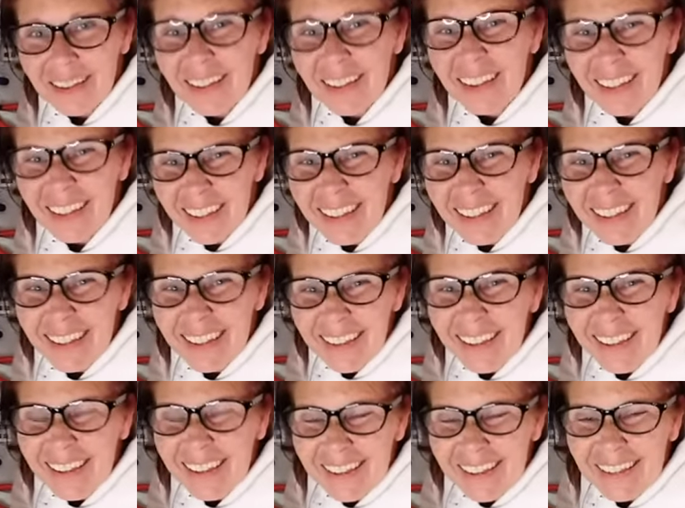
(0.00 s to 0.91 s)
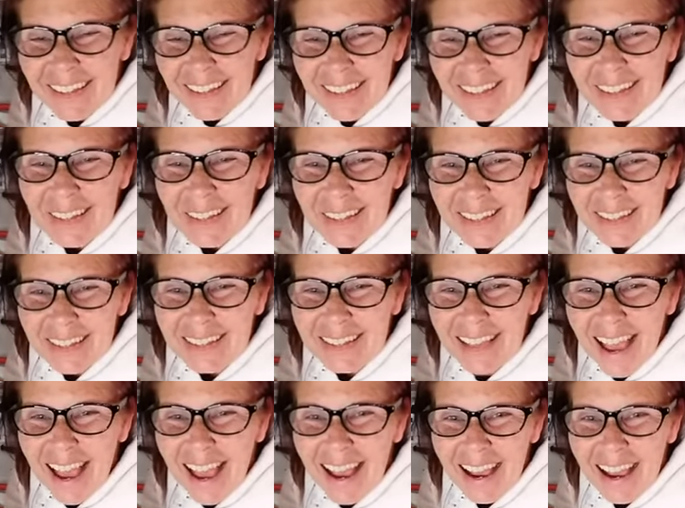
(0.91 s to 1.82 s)
know,
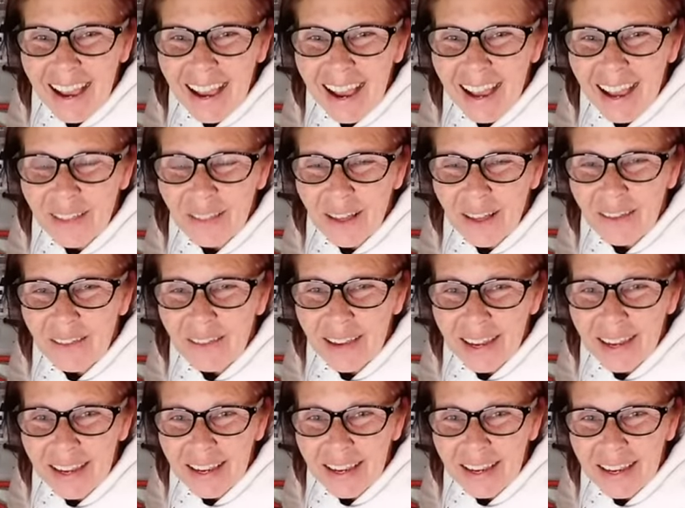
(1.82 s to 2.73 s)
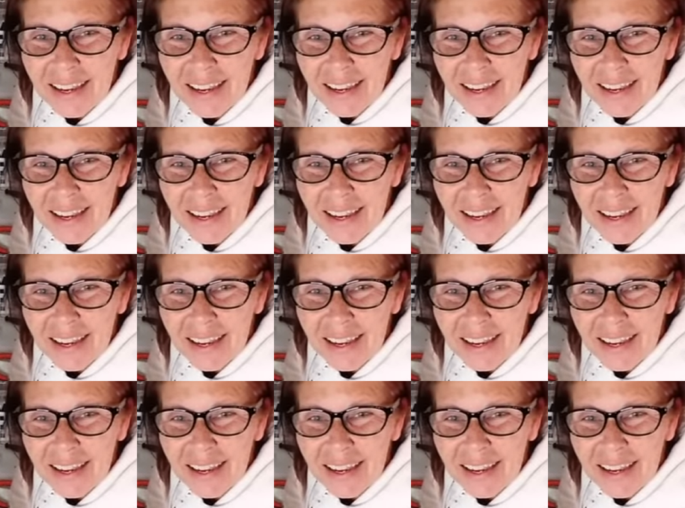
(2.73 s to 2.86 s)
yeah, I love it.